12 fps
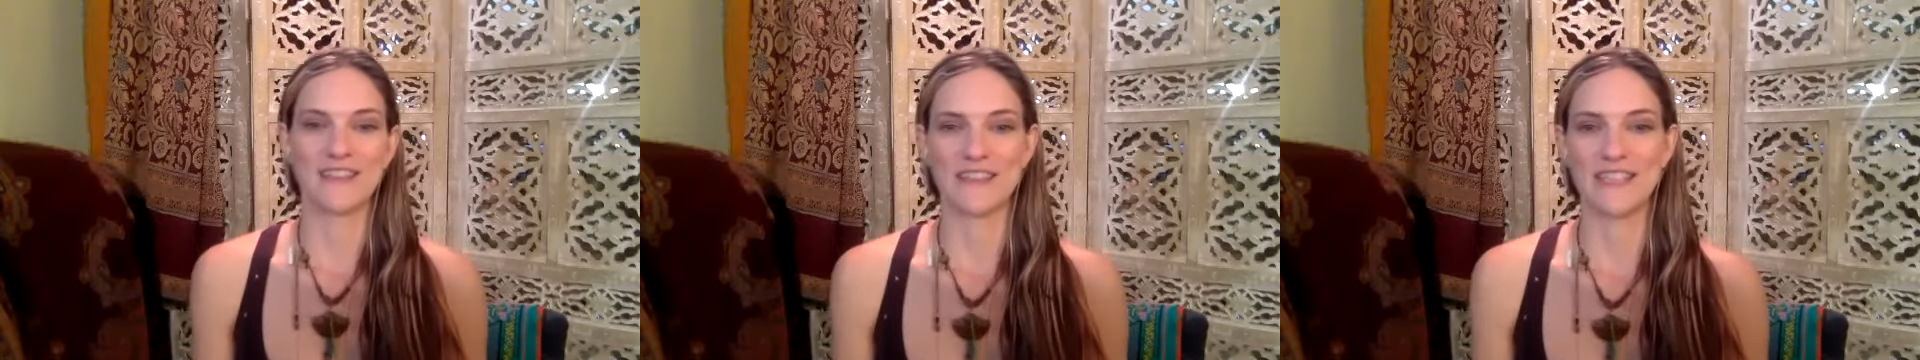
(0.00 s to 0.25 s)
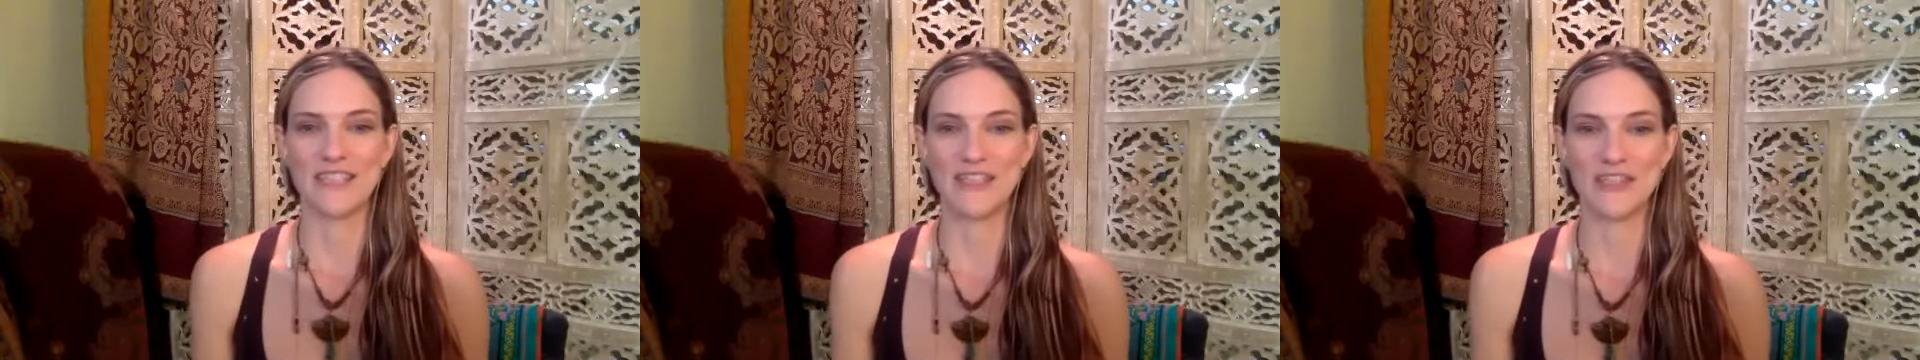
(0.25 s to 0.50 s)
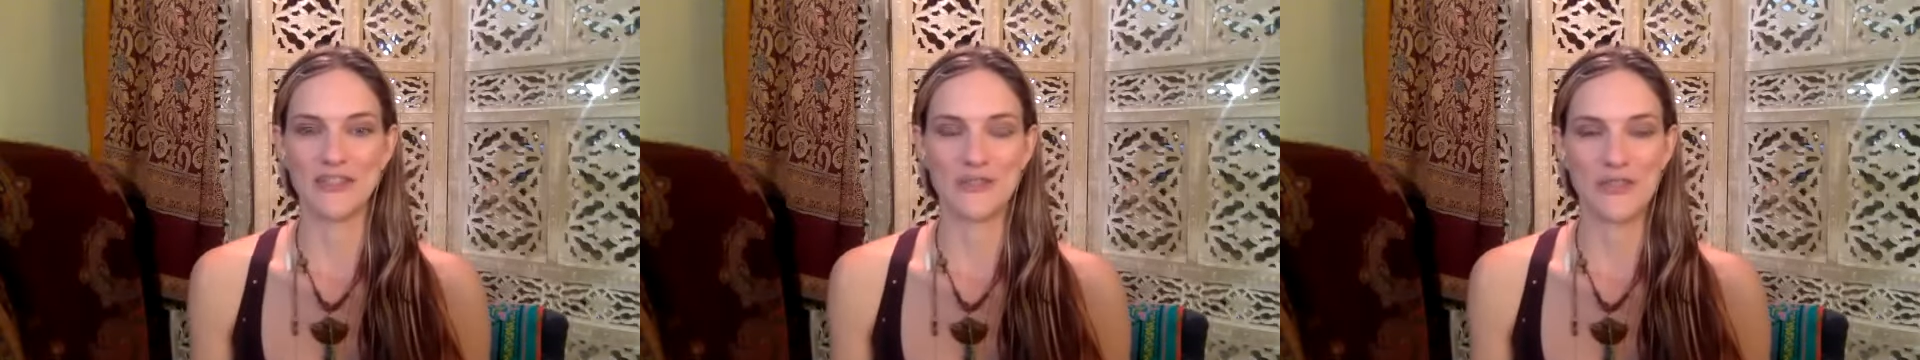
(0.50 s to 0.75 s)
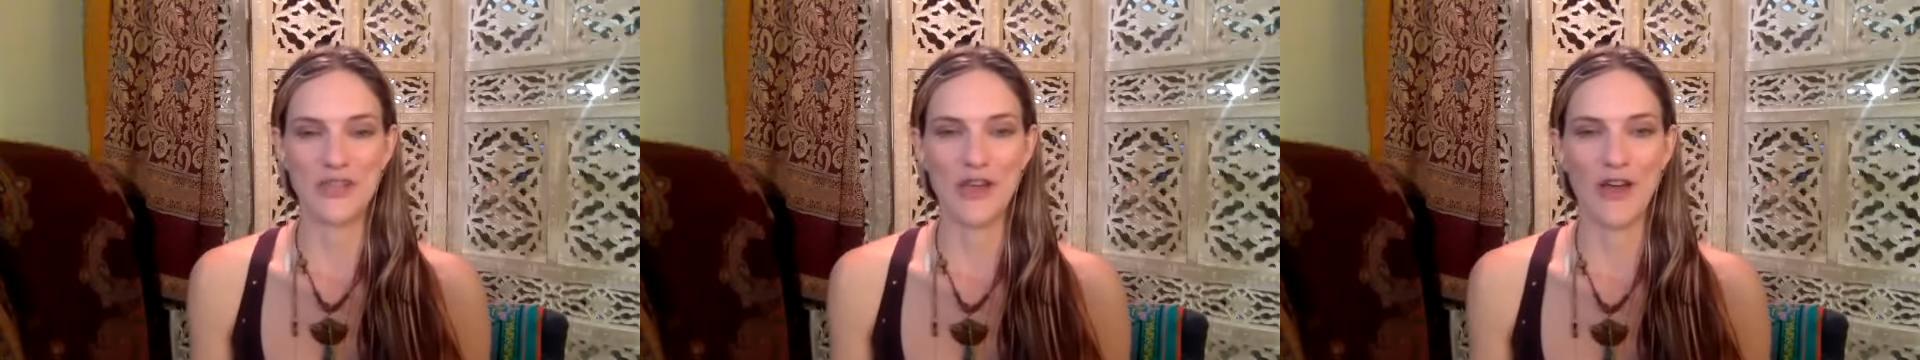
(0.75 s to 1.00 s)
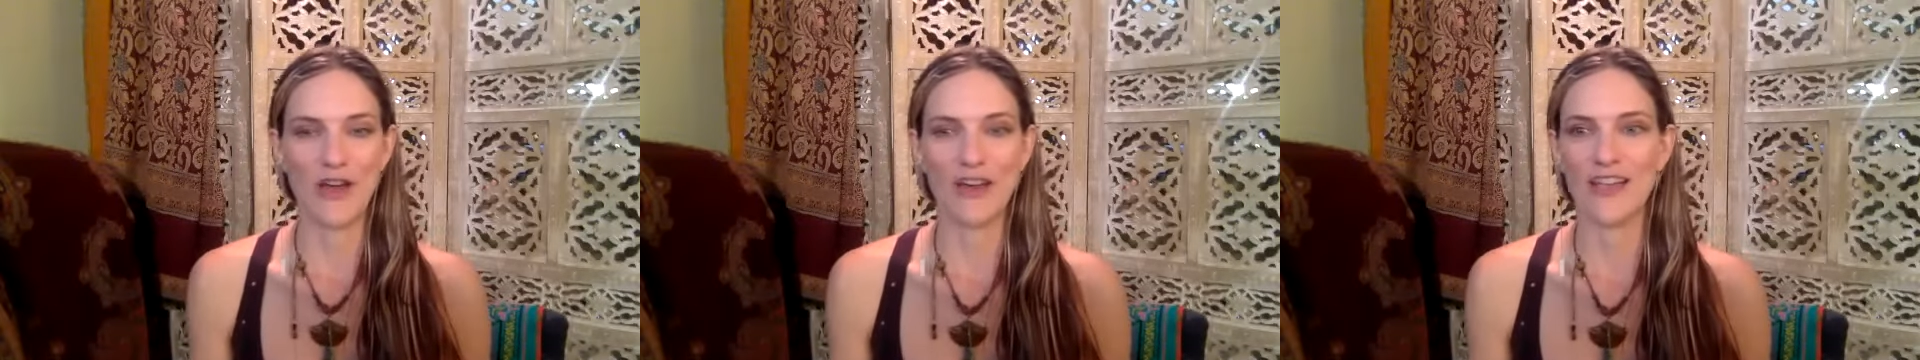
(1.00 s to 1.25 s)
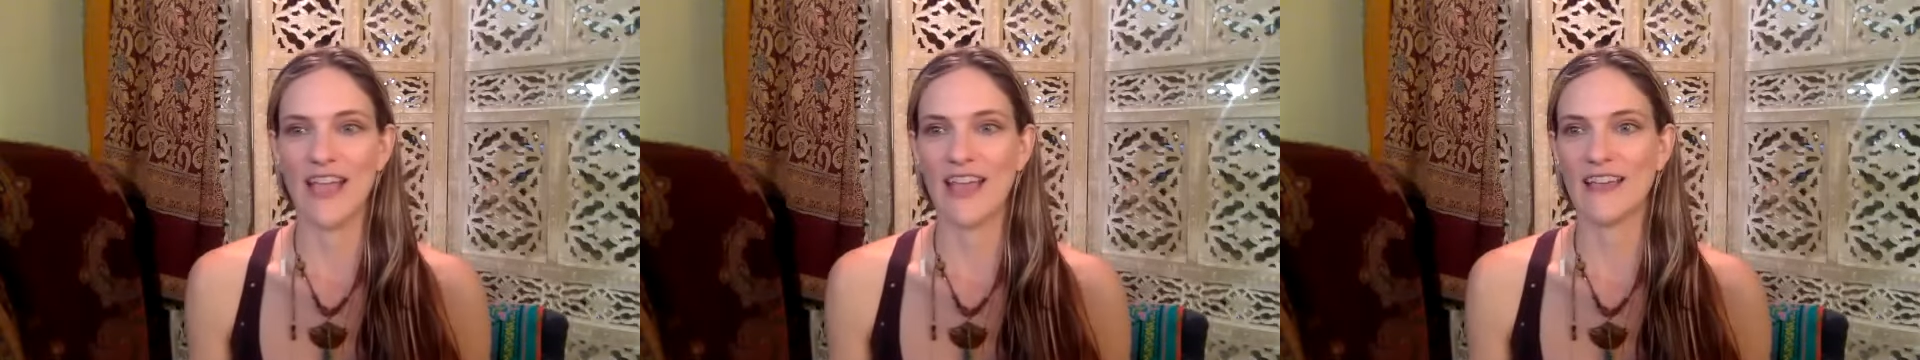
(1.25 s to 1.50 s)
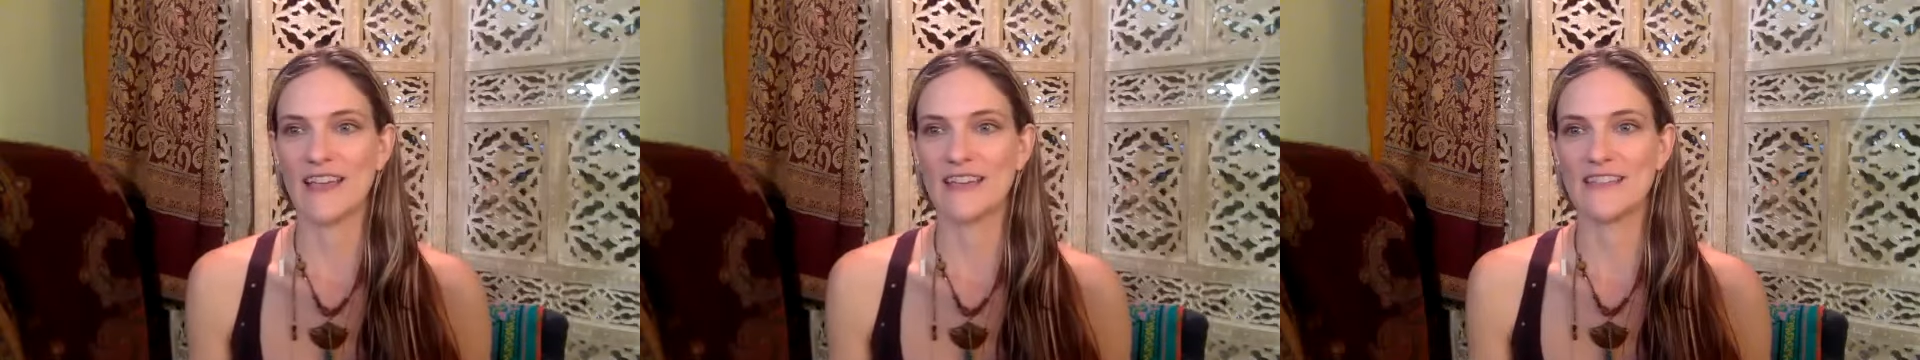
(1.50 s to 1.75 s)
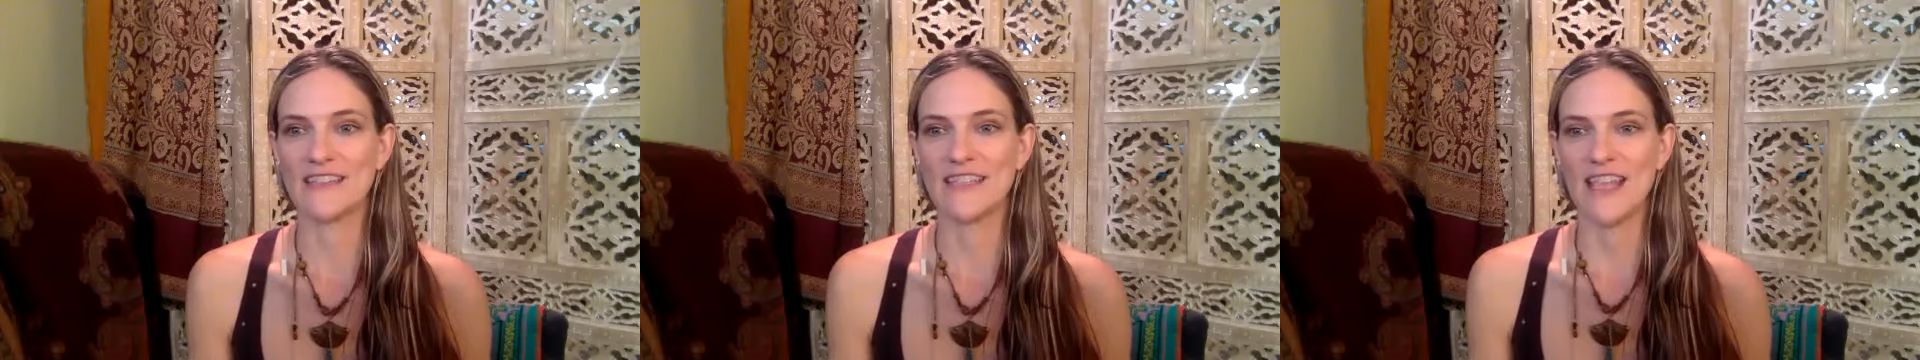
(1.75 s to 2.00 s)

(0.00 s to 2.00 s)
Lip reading: teach Qigong, and